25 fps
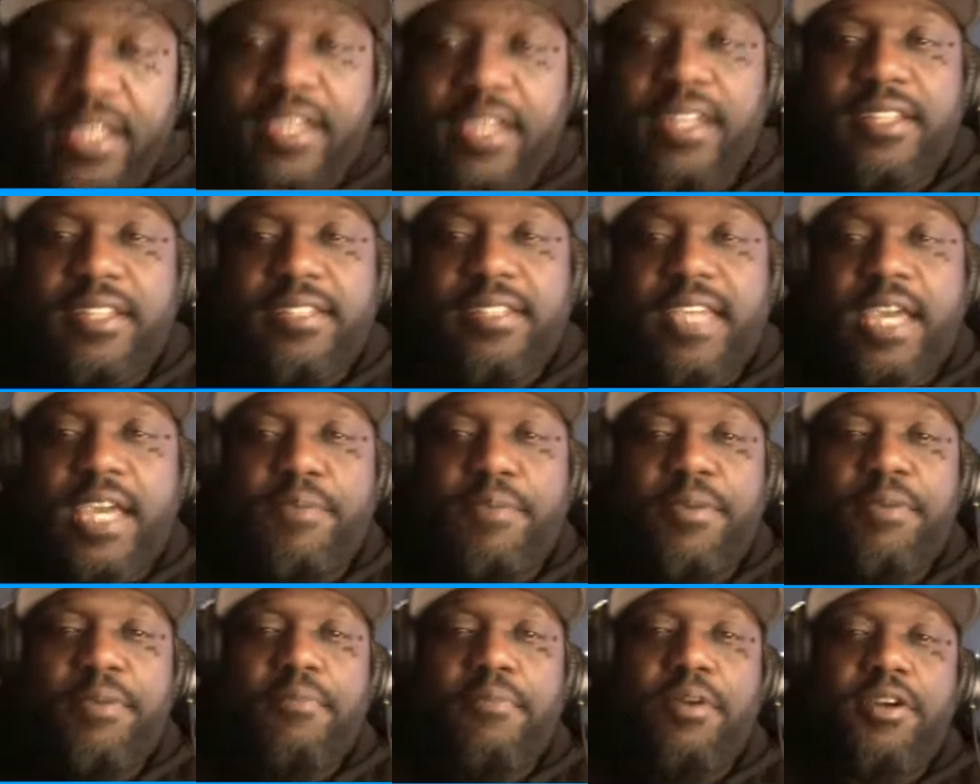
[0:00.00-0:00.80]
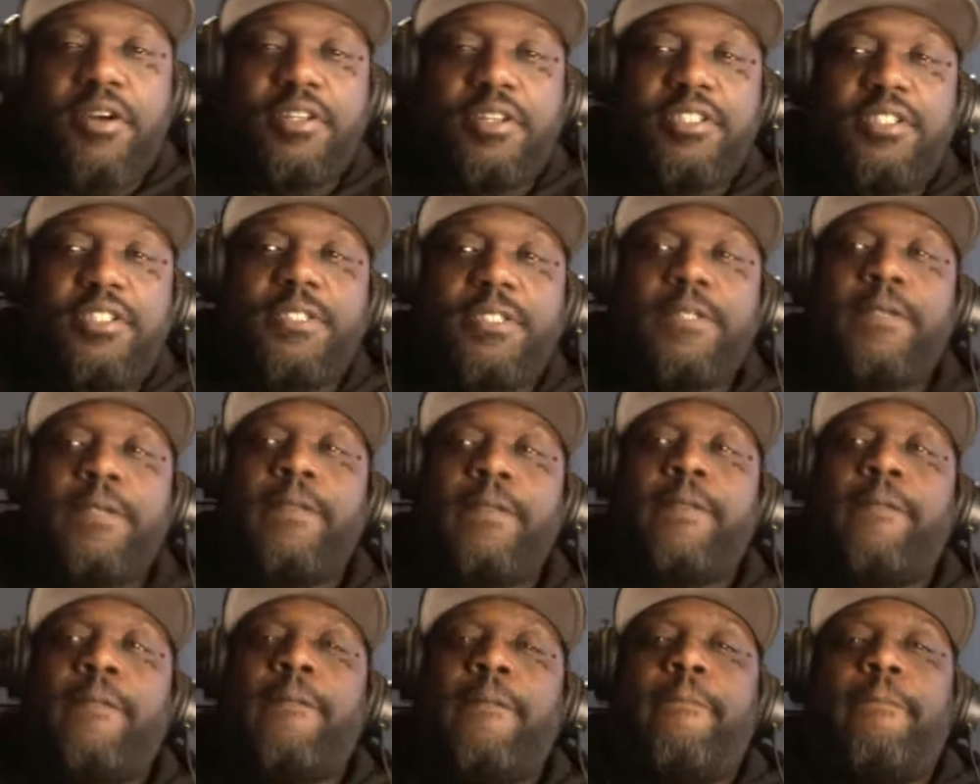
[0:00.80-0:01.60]
Entertainment merch.
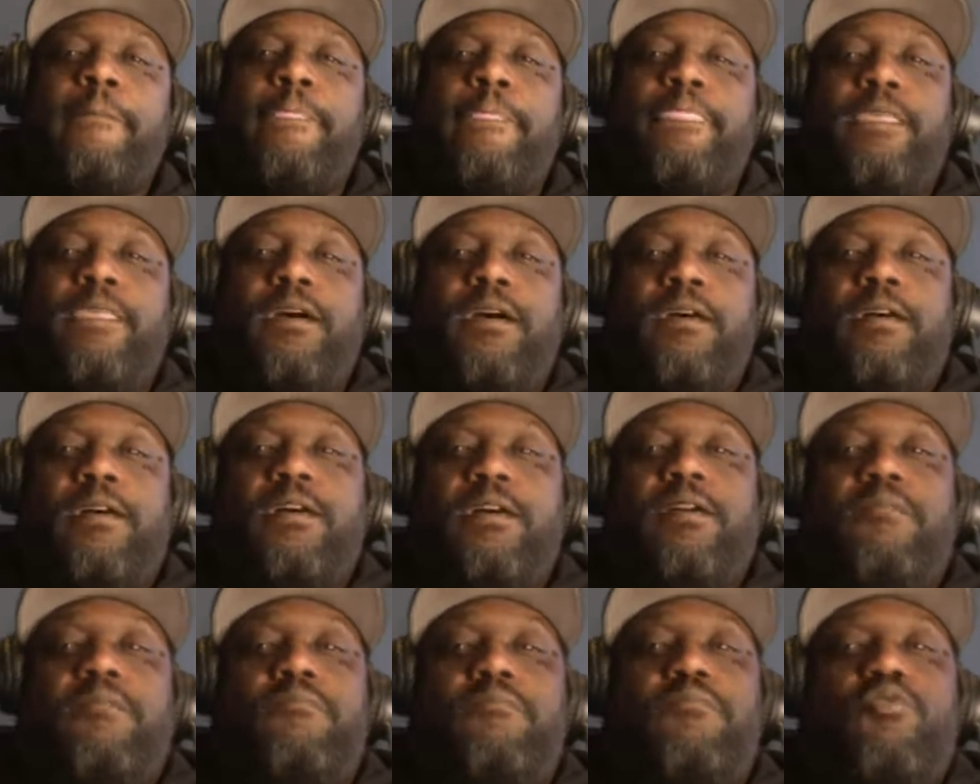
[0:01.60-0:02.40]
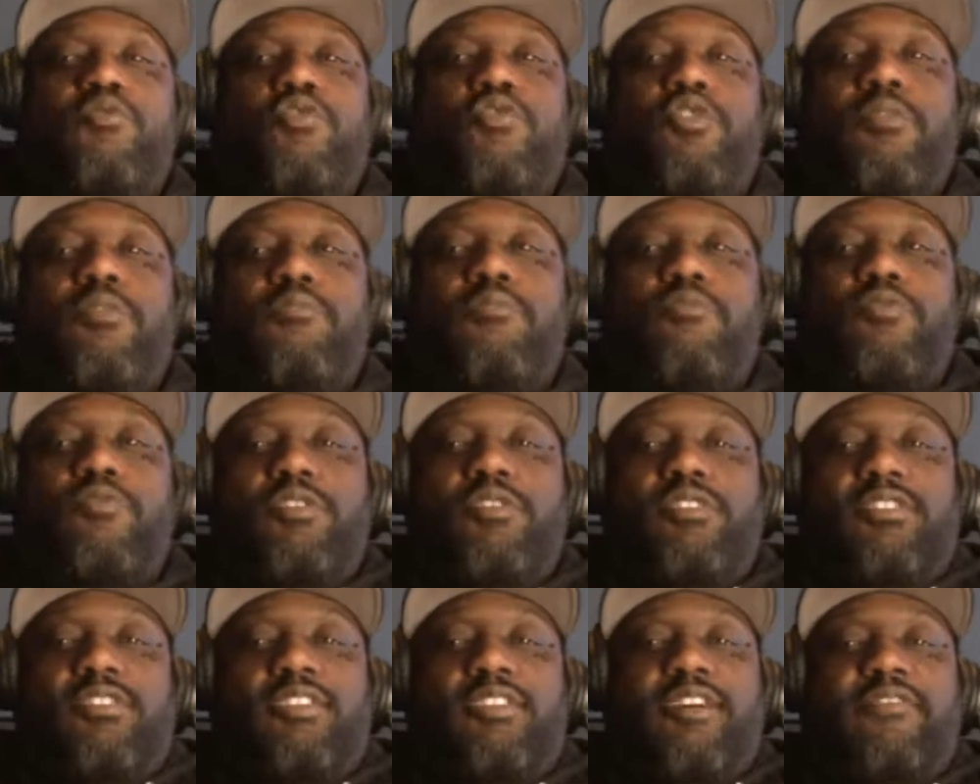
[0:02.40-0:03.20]
More
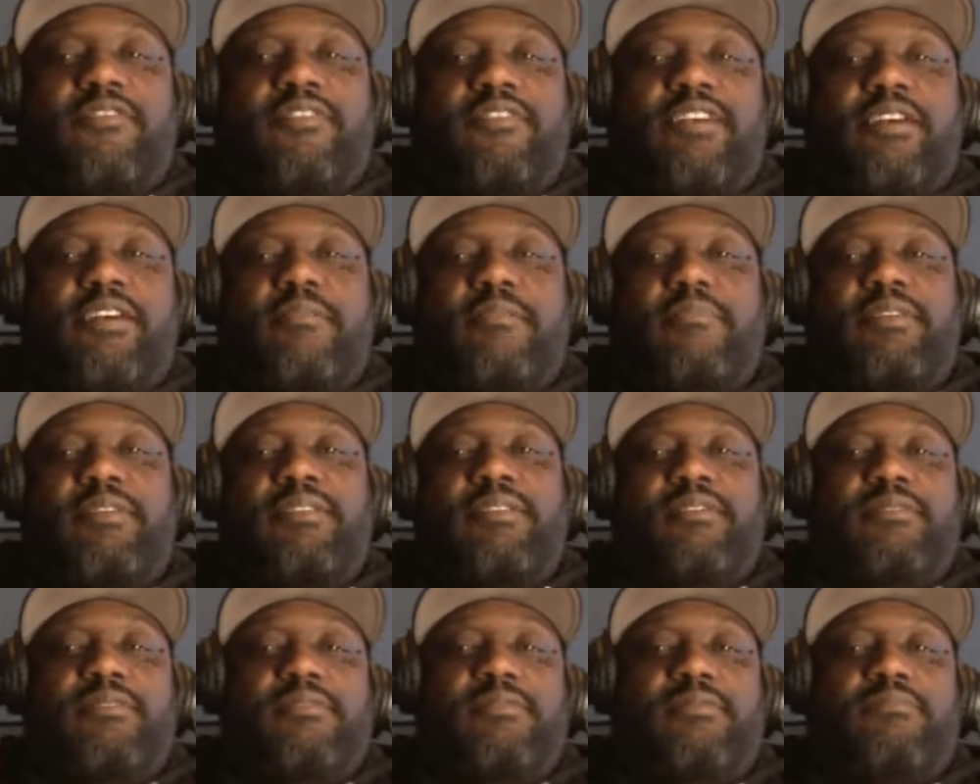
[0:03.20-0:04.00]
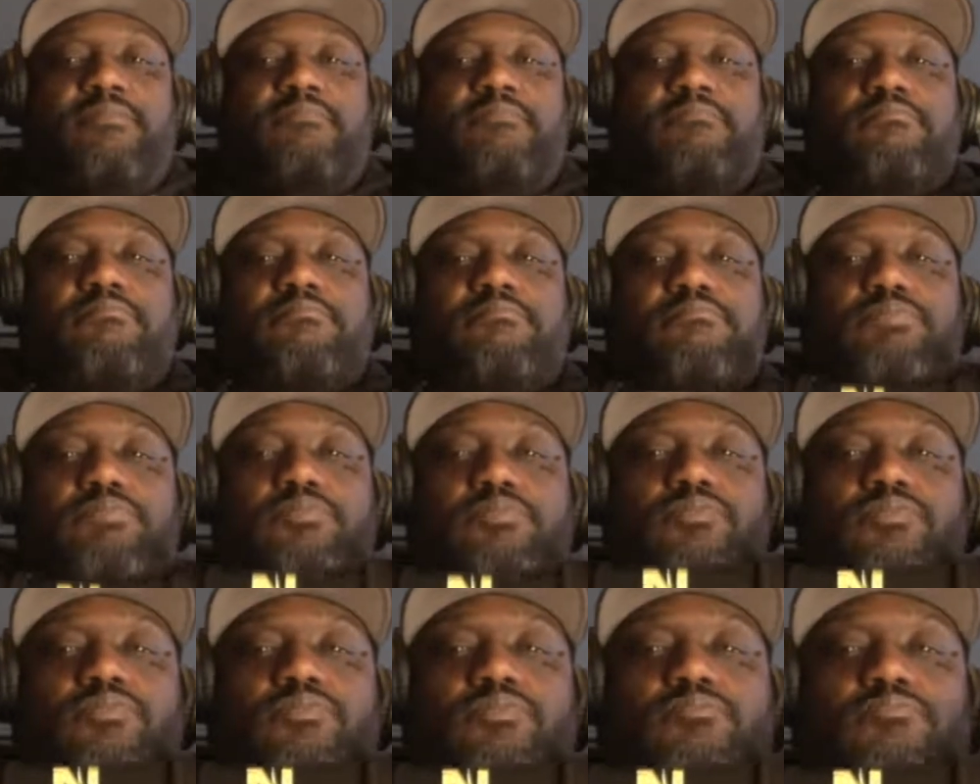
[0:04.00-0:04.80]
stuff coming.
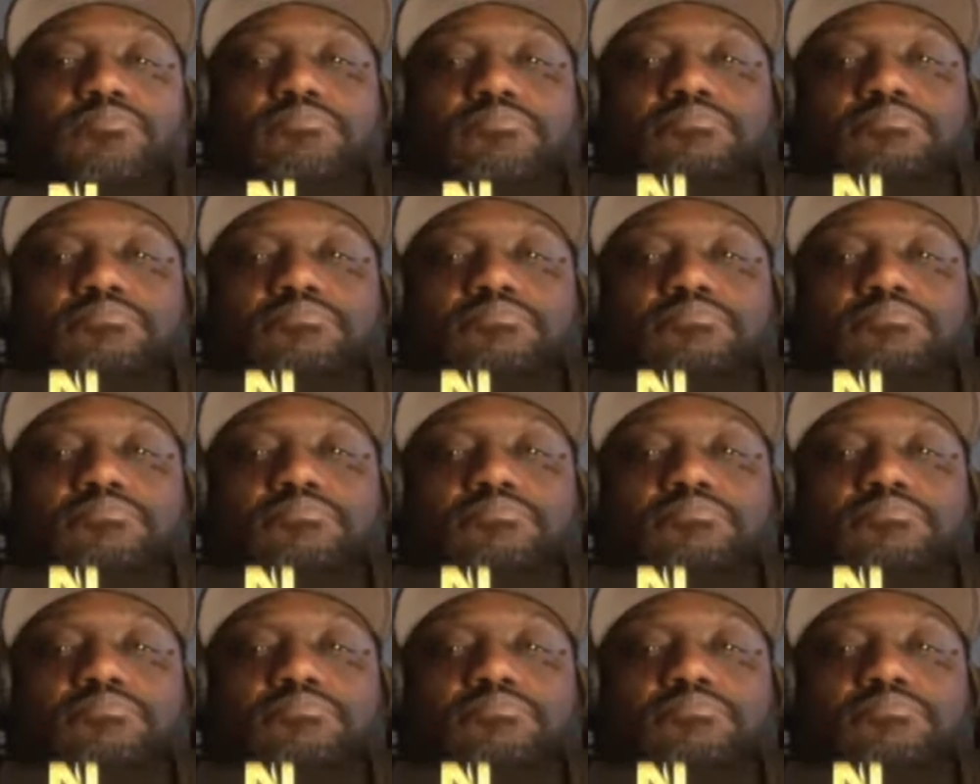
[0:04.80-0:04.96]
Boom.